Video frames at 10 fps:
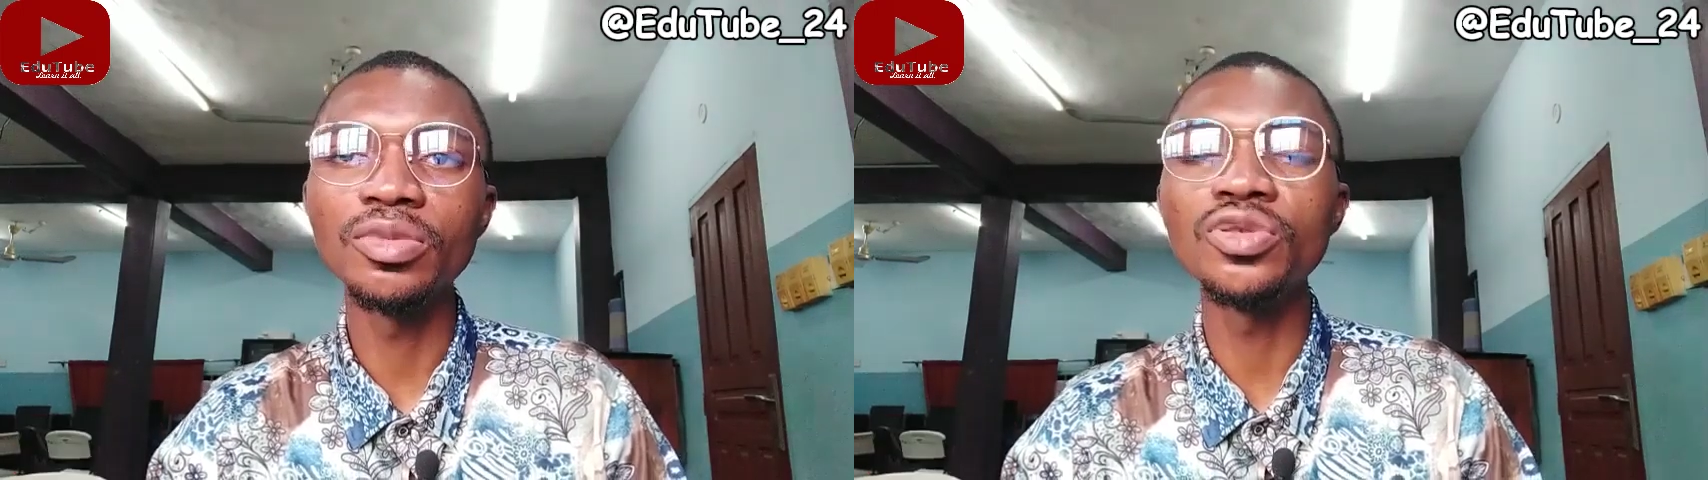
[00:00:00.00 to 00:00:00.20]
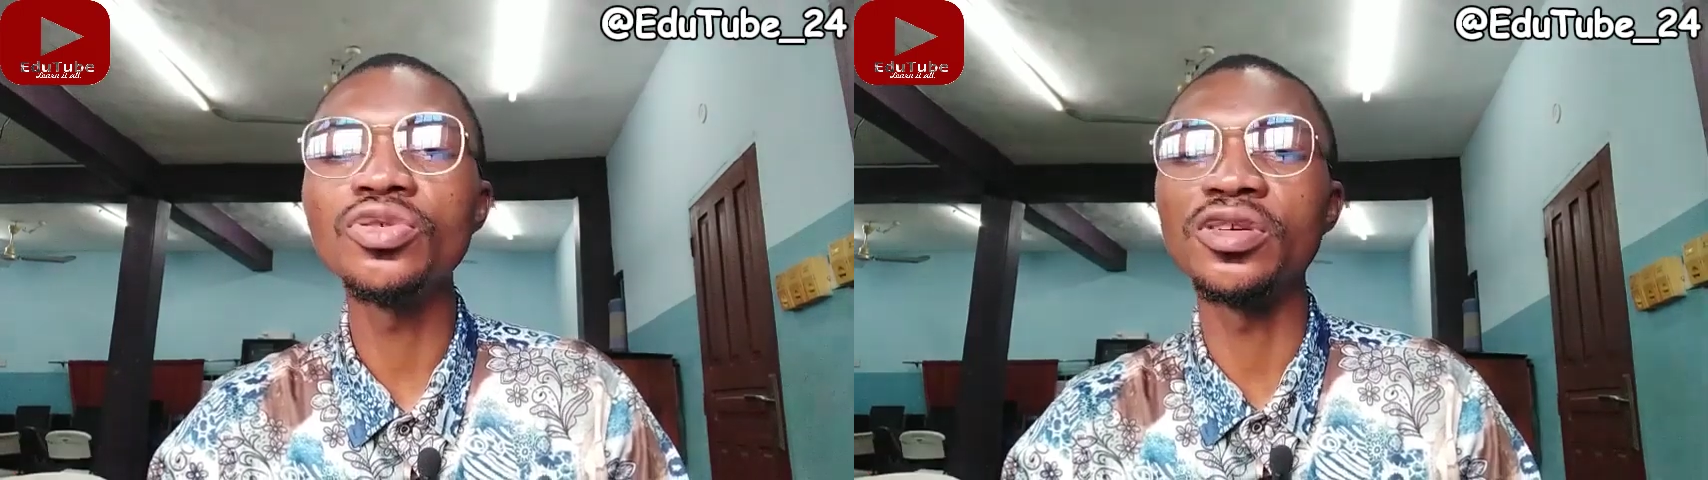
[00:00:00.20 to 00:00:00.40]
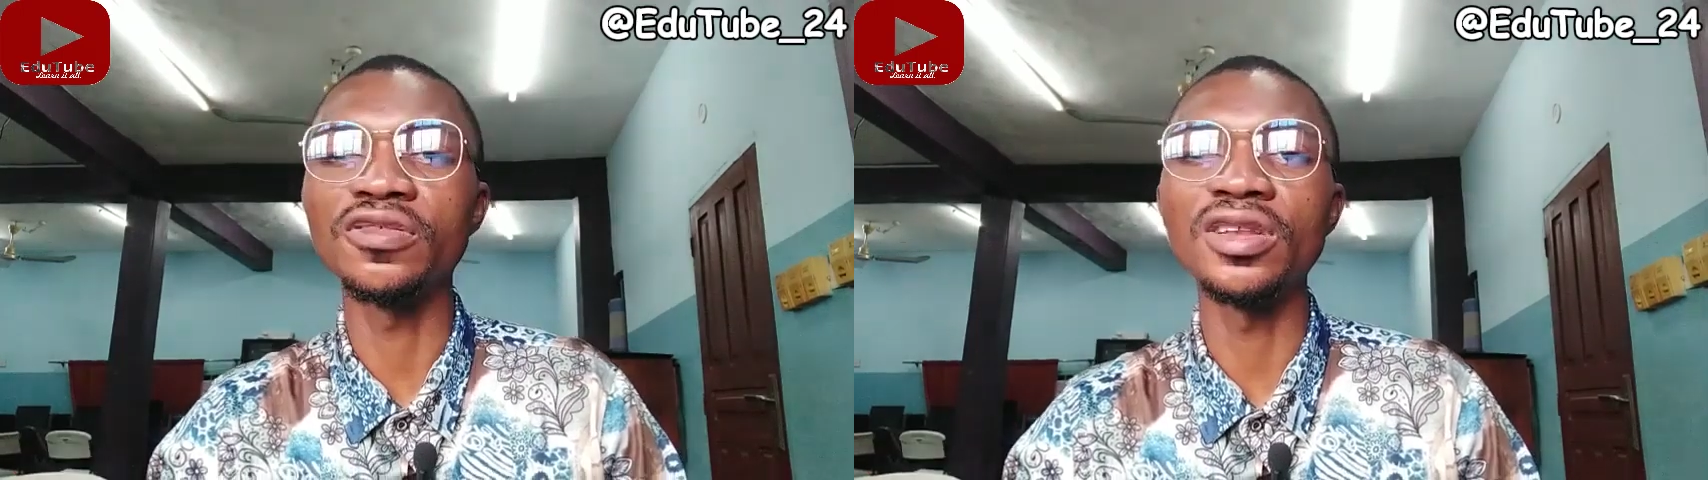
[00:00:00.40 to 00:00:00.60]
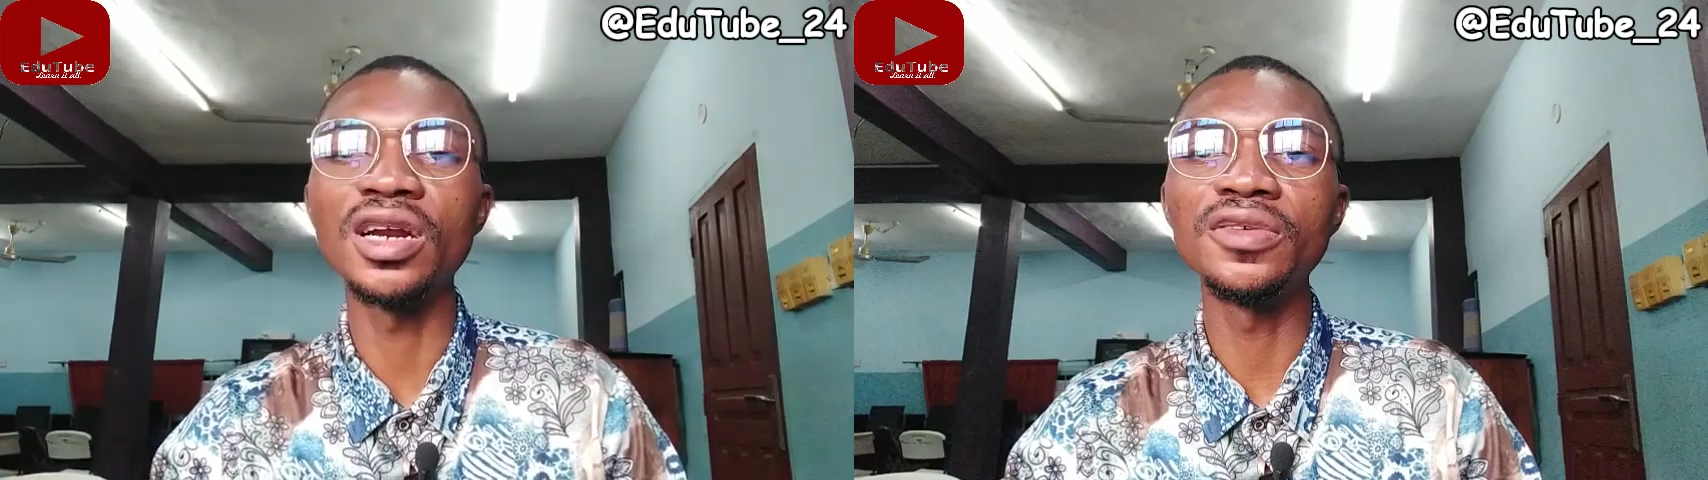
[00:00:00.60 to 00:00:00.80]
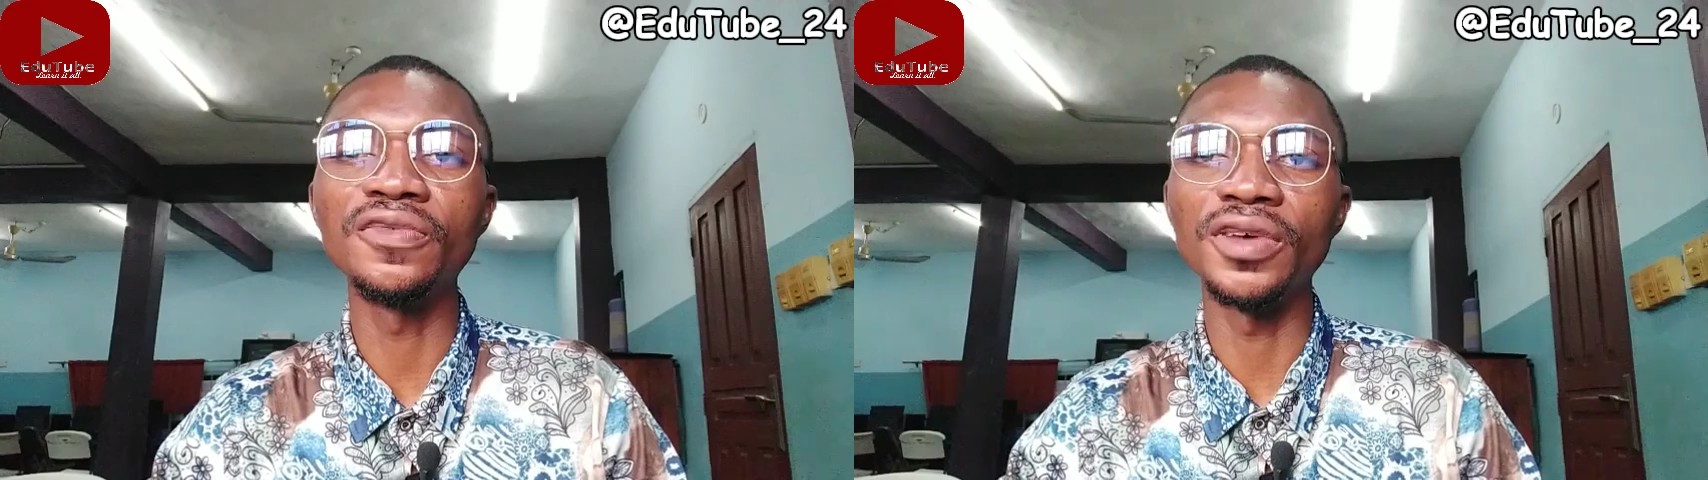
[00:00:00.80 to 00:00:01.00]
modal
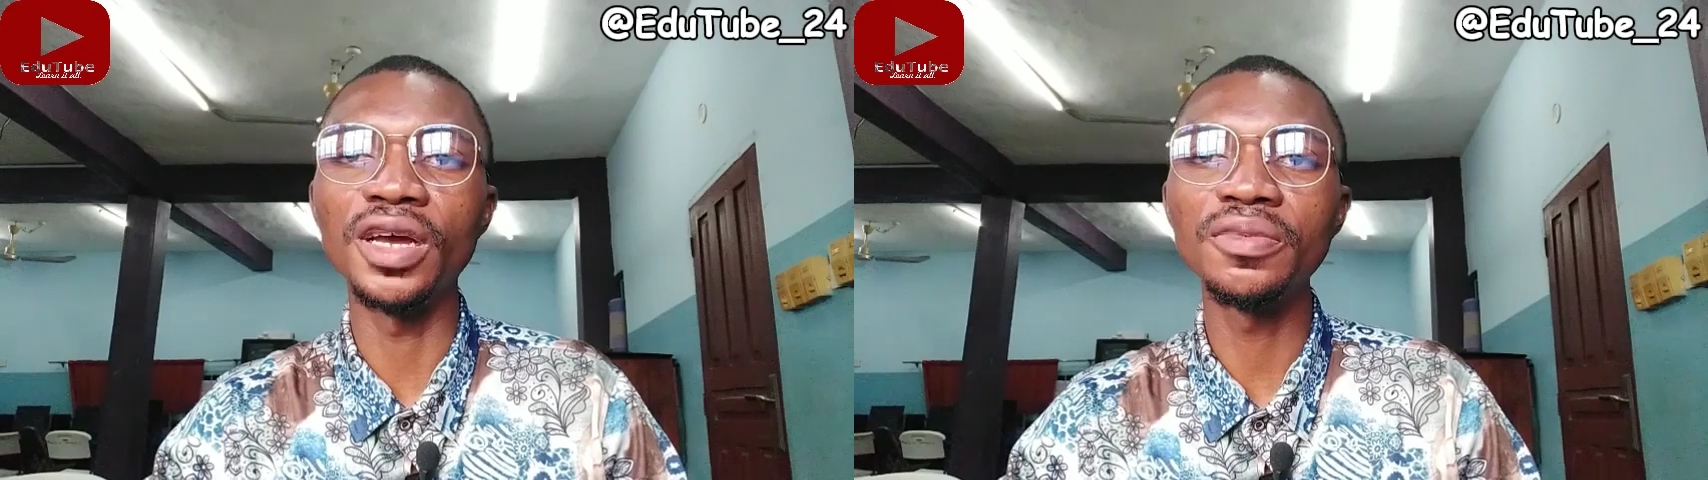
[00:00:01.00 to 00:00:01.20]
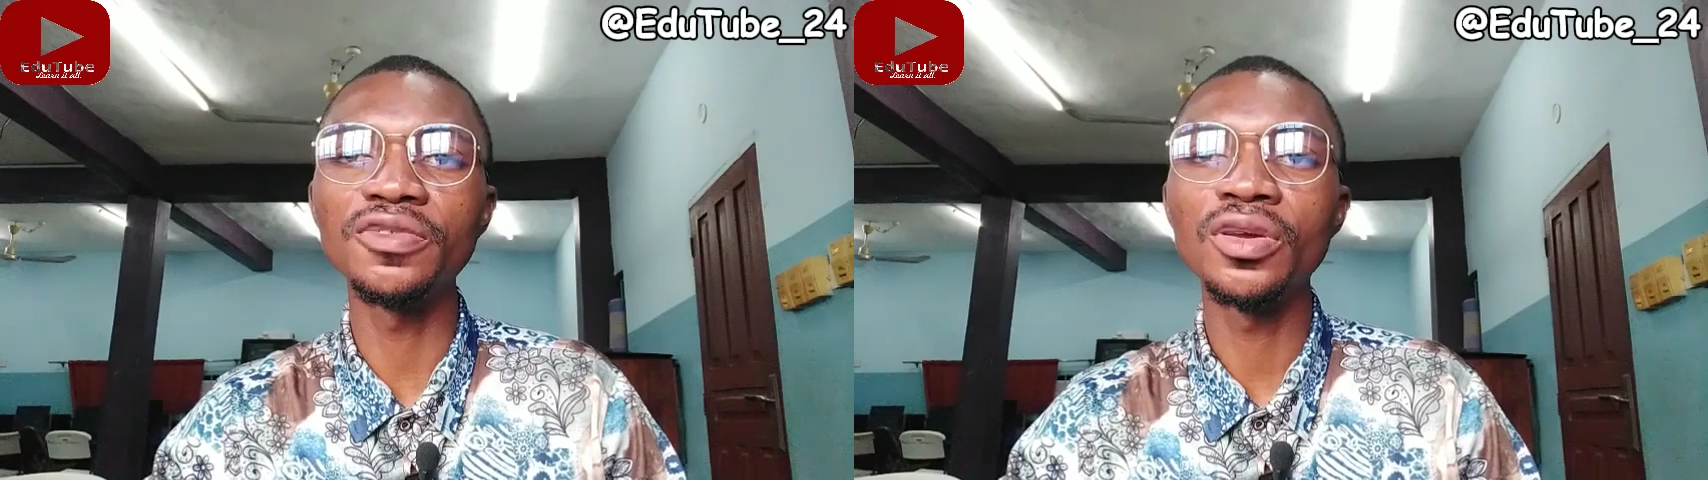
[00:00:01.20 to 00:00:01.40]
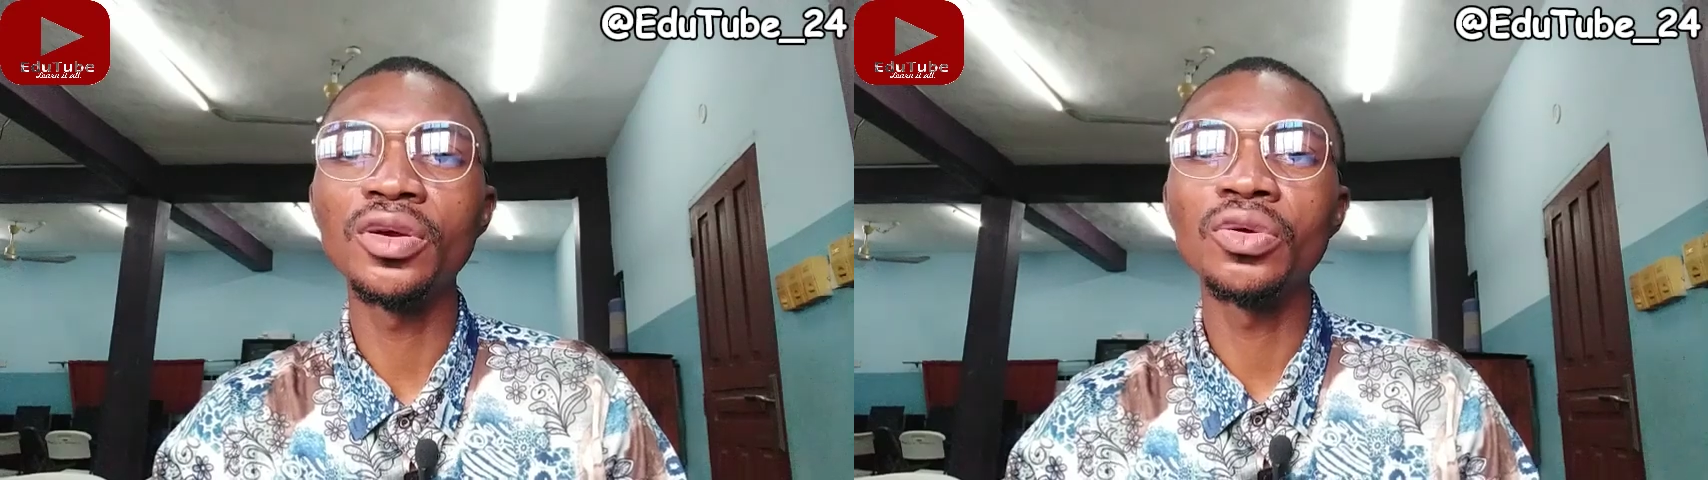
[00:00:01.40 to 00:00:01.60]
auxiliary verbs